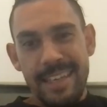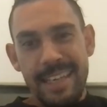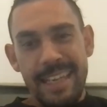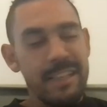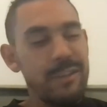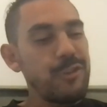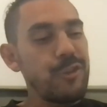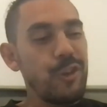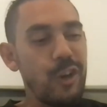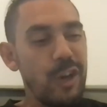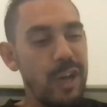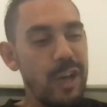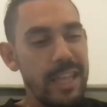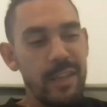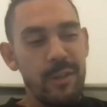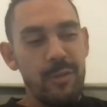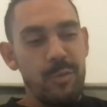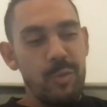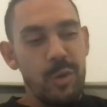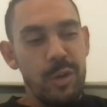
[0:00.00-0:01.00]
You try,
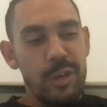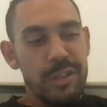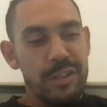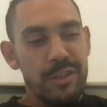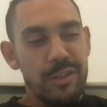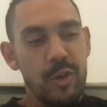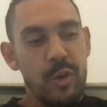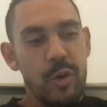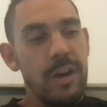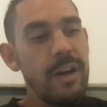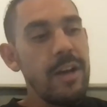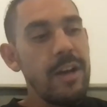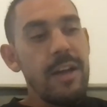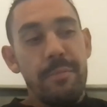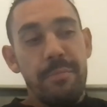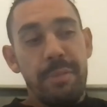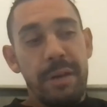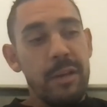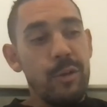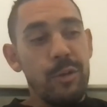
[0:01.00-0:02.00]
you want to score,
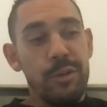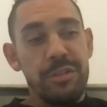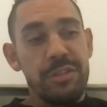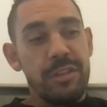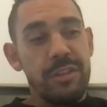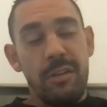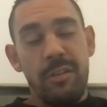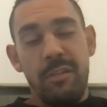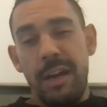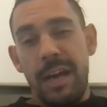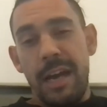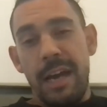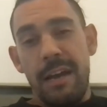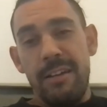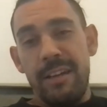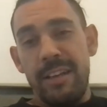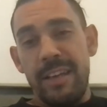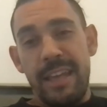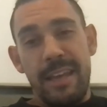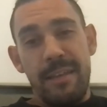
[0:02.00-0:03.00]
but also
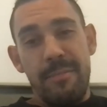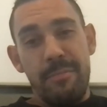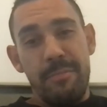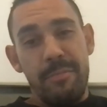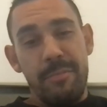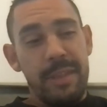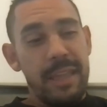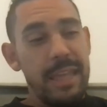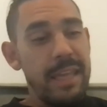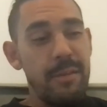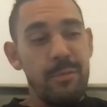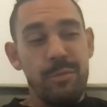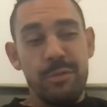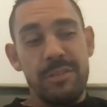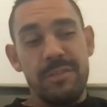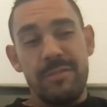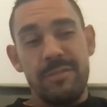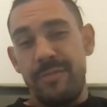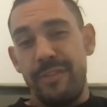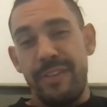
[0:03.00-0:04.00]
Aranam, he
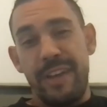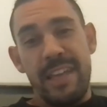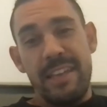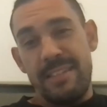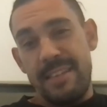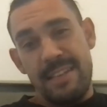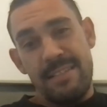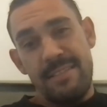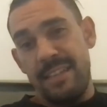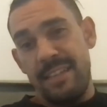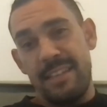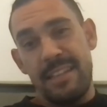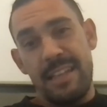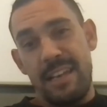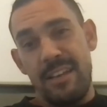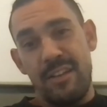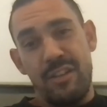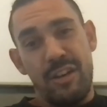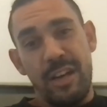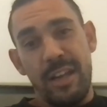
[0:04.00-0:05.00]
was fantastic
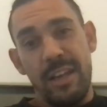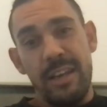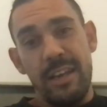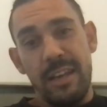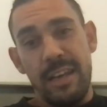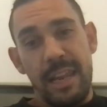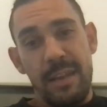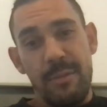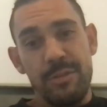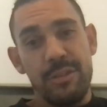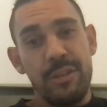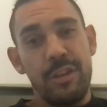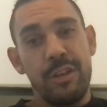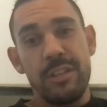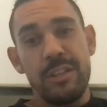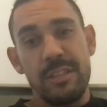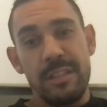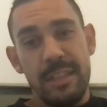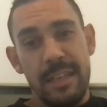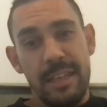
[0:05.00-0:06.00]
that night. He was
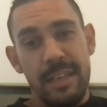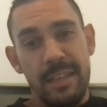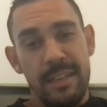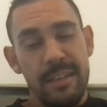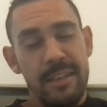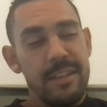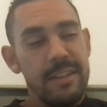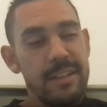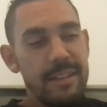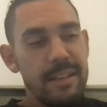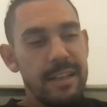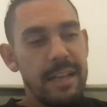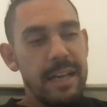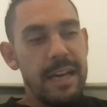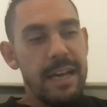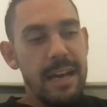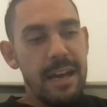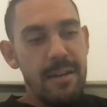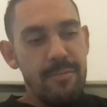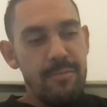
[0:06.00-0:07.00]
honestly
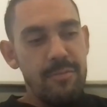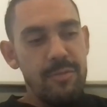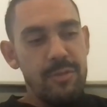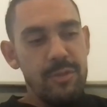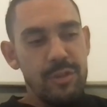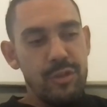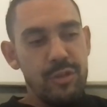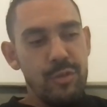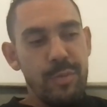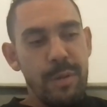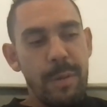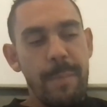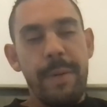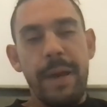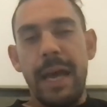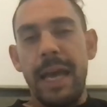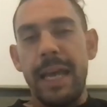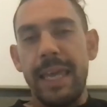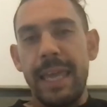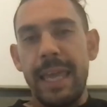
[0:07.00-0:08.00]
super.
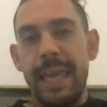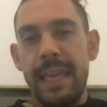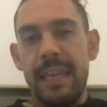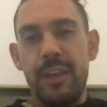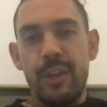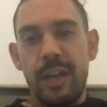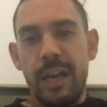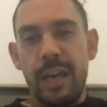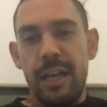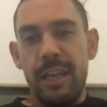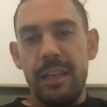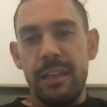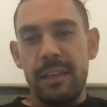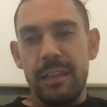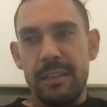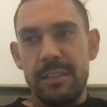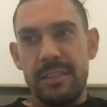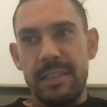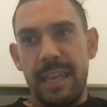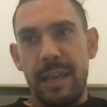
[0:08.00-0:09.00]
But again, you can't
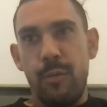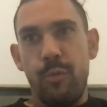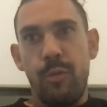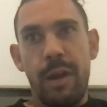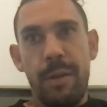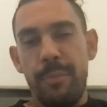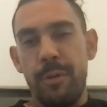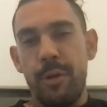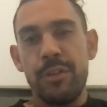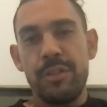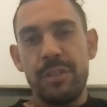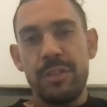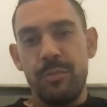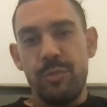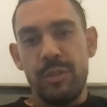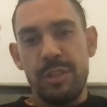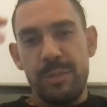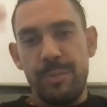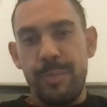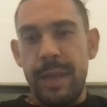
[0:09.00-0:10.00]
say one person
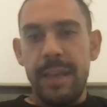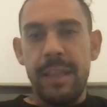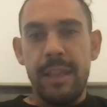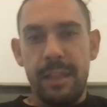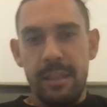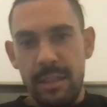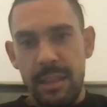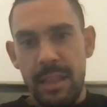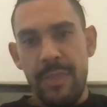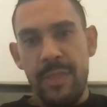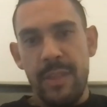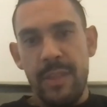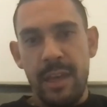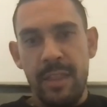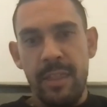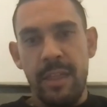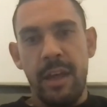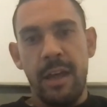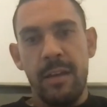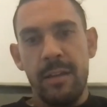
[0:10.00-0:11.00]
was better than the
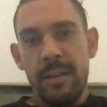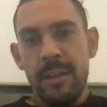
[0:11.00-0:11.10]
other.